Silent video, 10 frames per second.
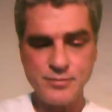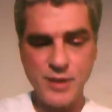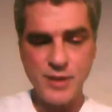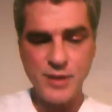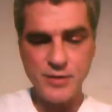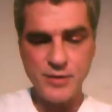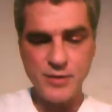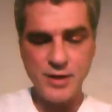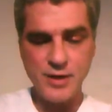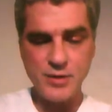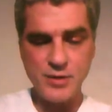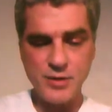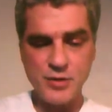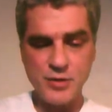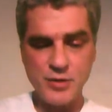I do not come to
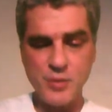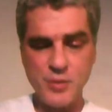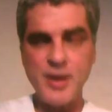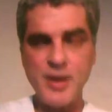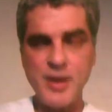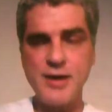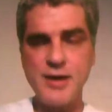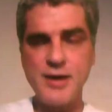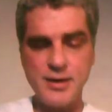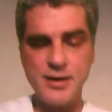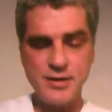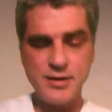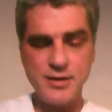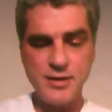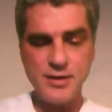destroy mankind.
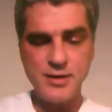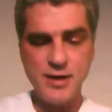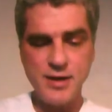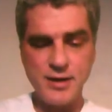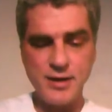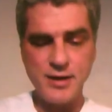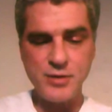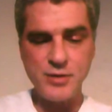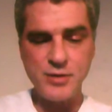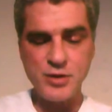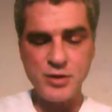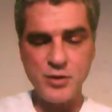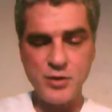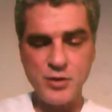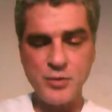I come to destroy
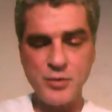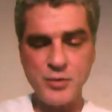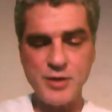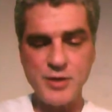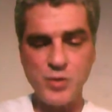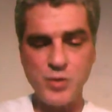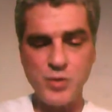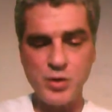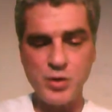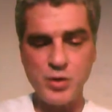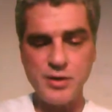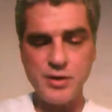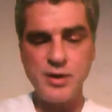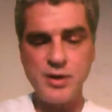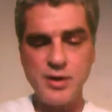the present world
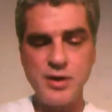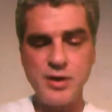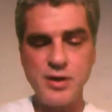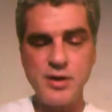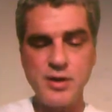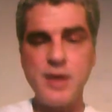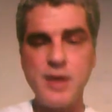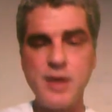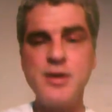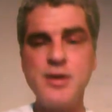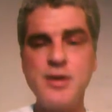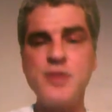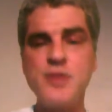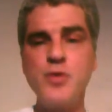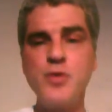that is
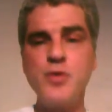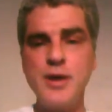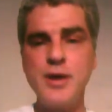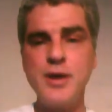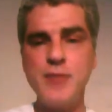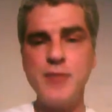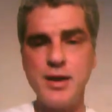destroying man.